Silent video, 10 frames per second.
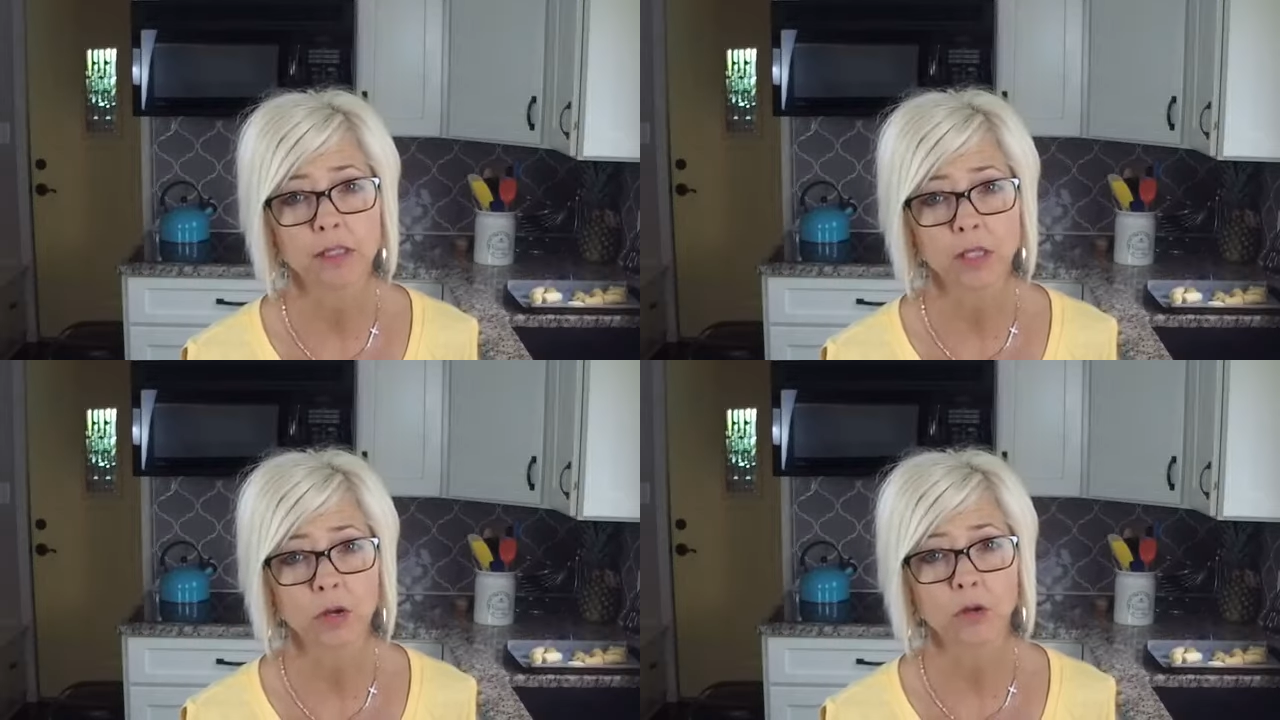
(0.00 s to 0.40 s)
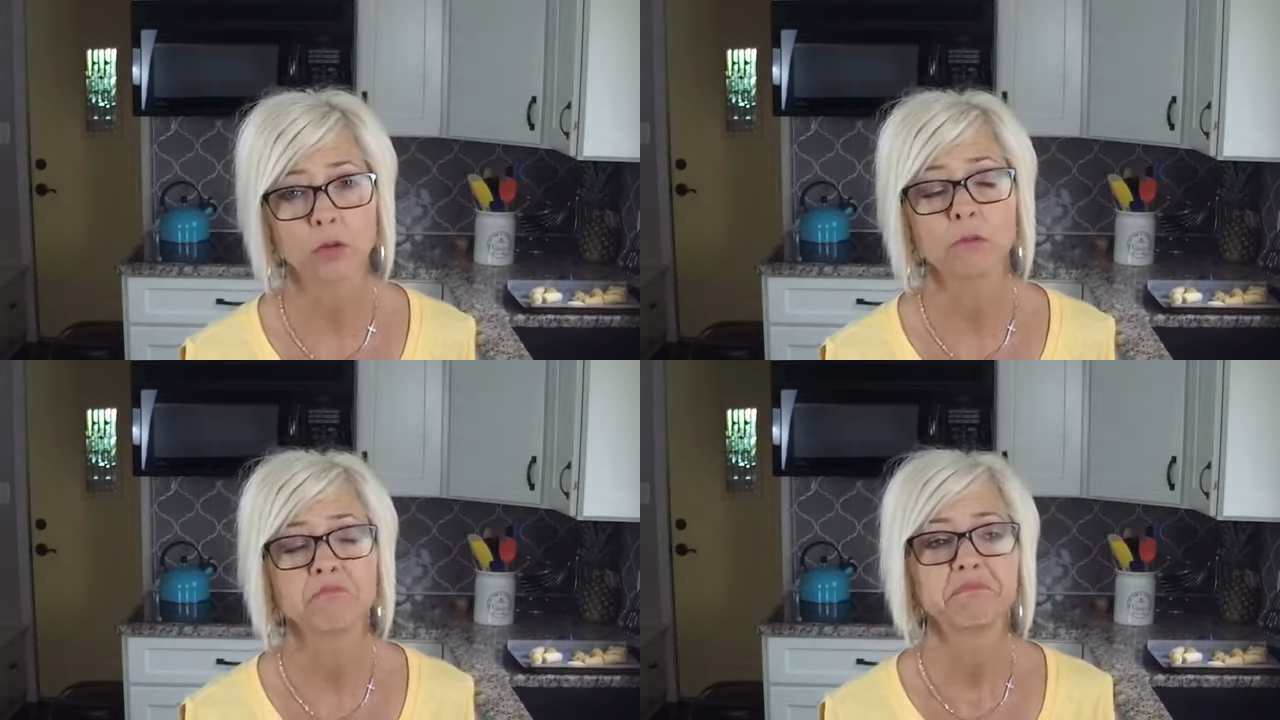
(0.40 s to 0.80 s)

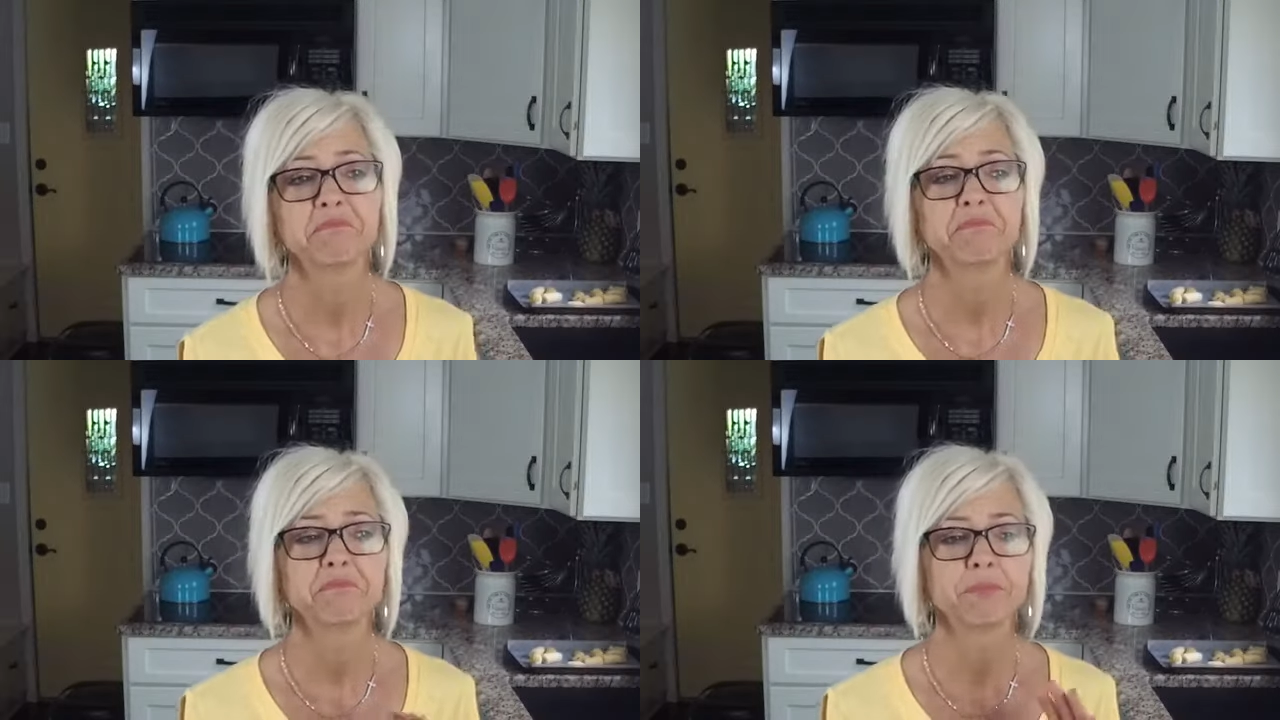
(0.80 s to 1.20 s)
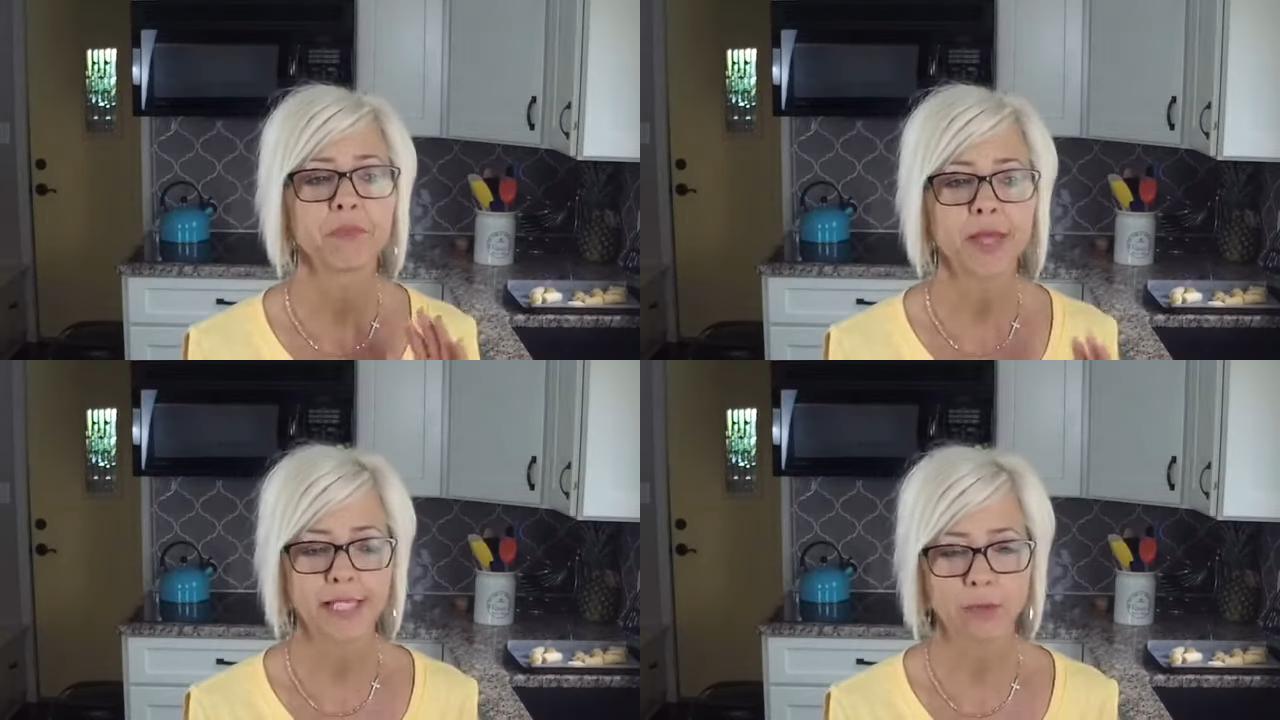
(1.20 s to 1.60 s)
So
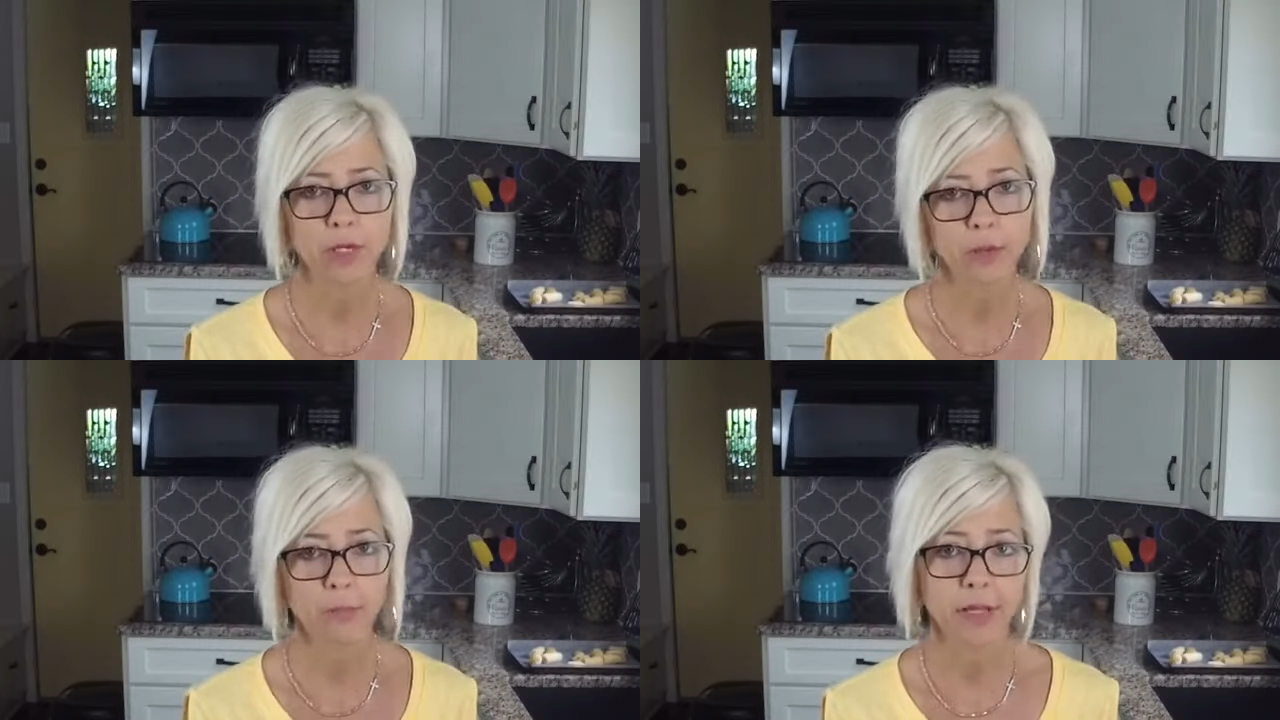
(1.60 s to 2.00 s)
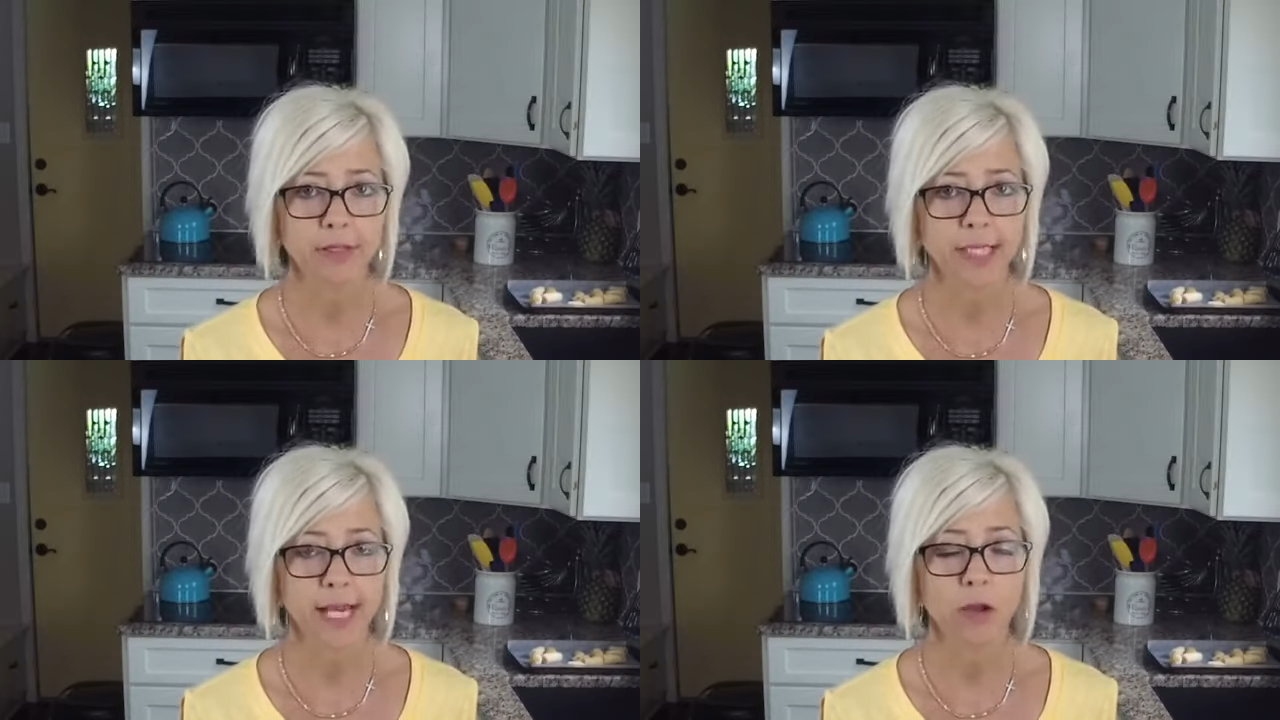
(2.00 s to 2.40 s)
that's why you want to
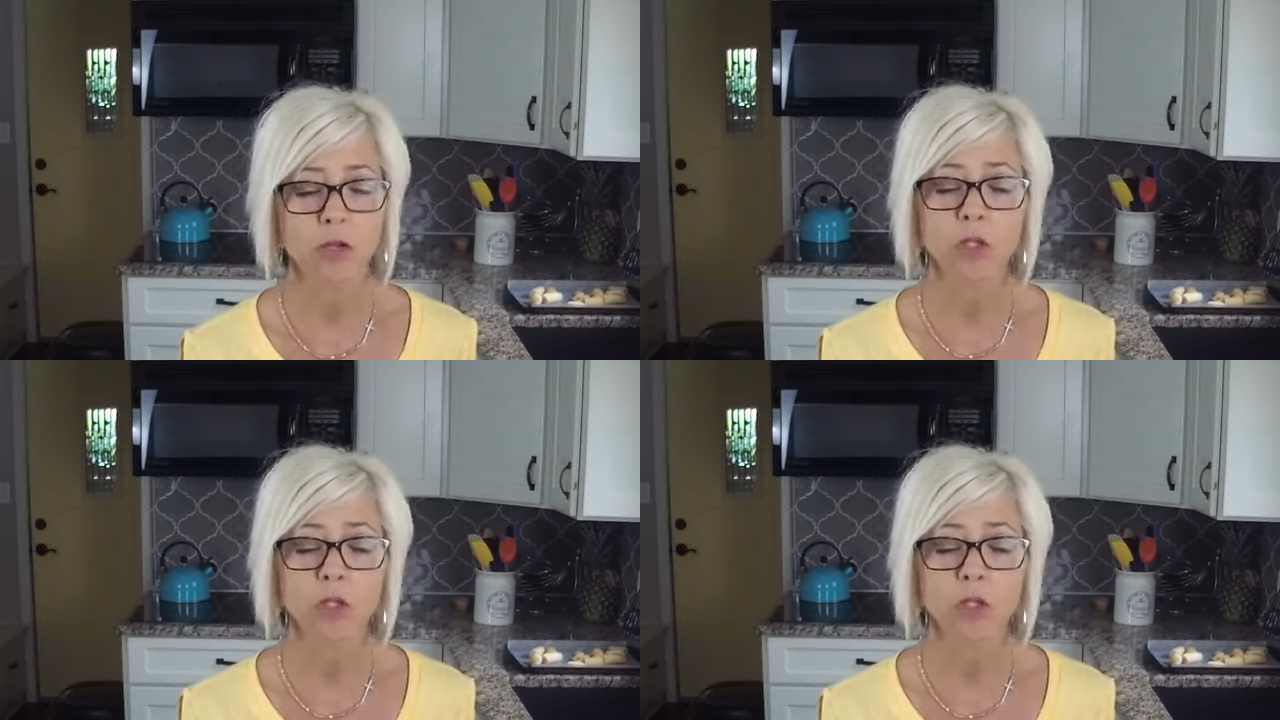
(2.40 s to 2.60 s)
balance that out.